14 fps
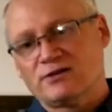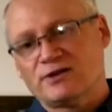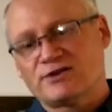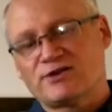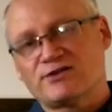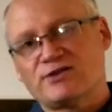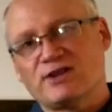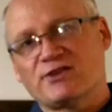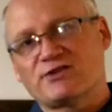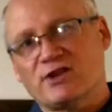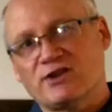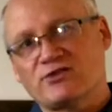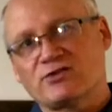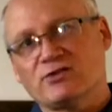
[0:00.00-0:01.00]
This is the
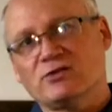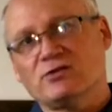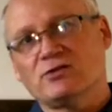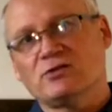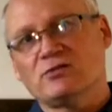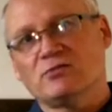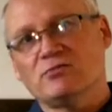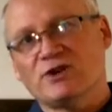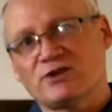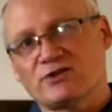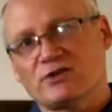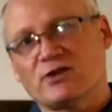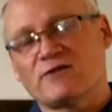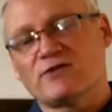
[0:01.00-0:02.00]
essential
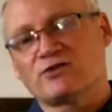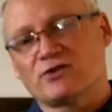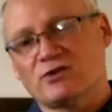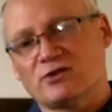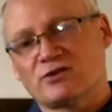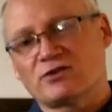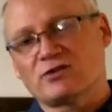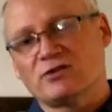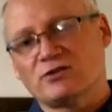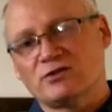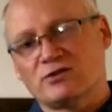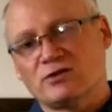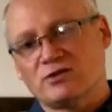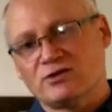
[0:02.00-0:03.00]
mission of the church
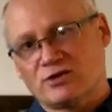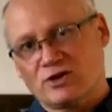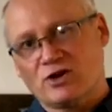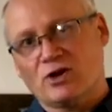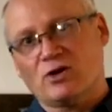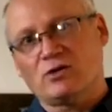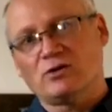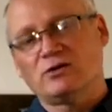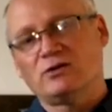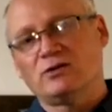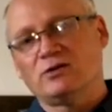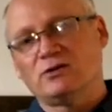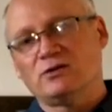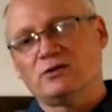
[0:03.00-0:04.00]
to go,
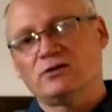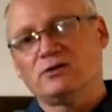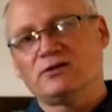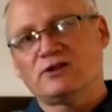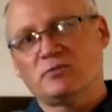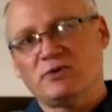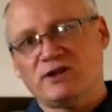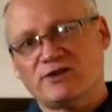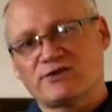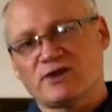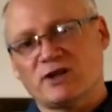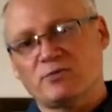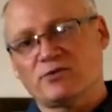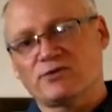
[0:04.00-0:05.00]
to be
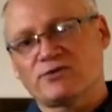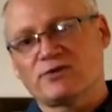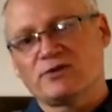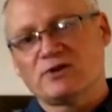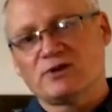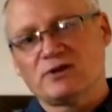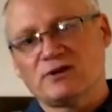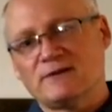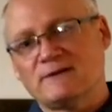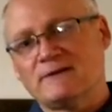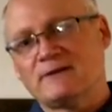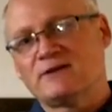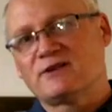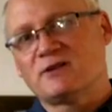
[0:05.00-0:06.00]
disciples,
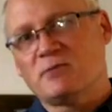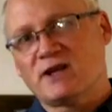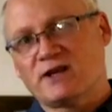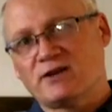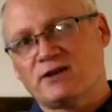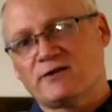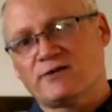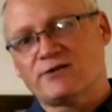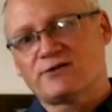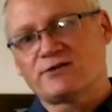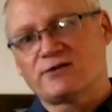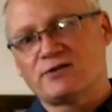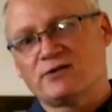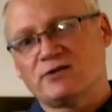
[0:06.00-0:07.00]
to make a
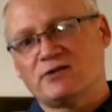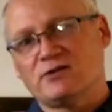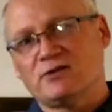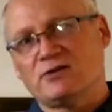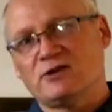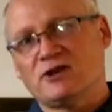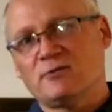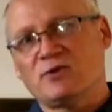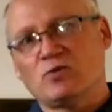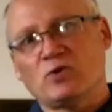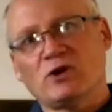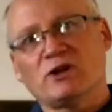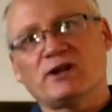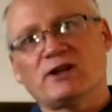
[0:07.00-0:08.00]
difference, to be
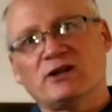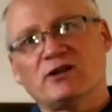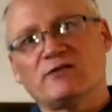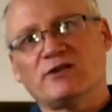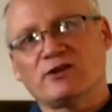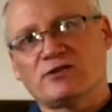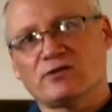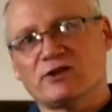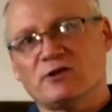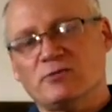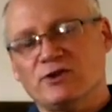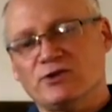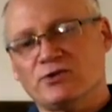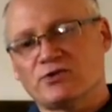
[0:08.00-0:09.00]
willing individually
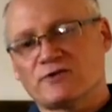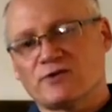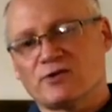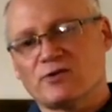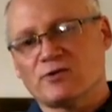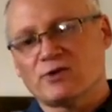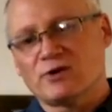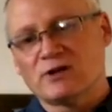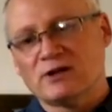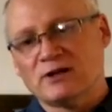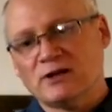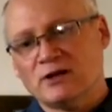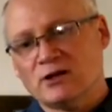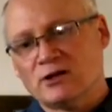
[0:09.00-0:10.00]
to be used for the Lord.
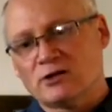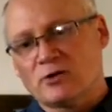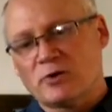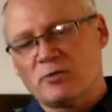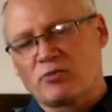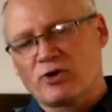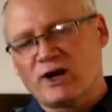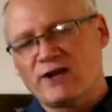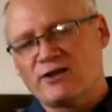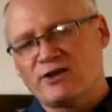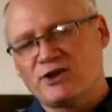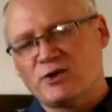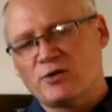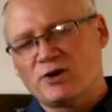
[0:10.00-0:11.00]
Lord, we pray
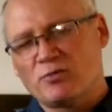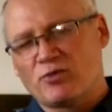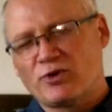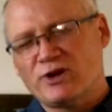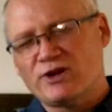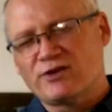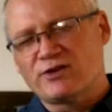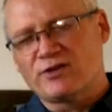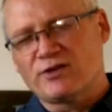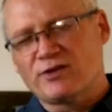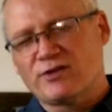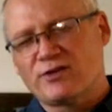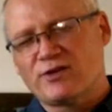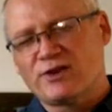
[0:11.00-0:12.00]
that you would imprint
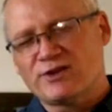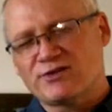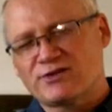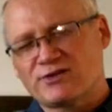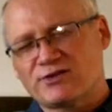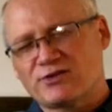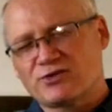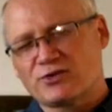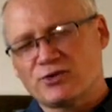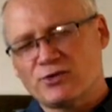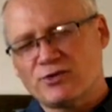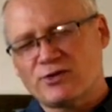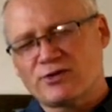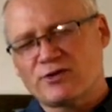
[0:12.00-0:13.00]
this
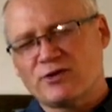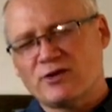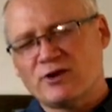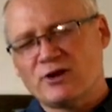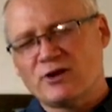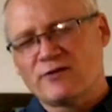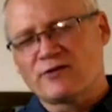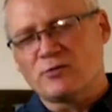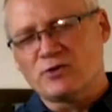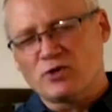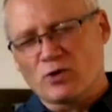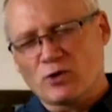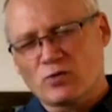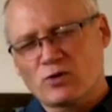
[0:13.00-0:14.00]
truth from
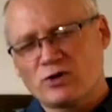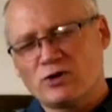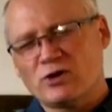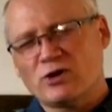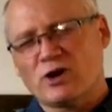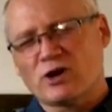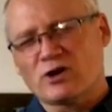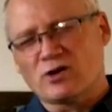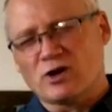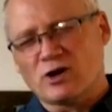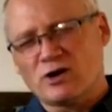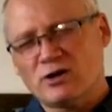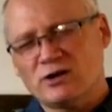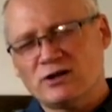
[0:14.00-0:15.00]
your word on our
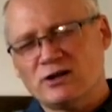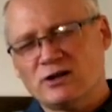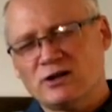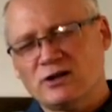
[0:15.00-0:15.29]
heart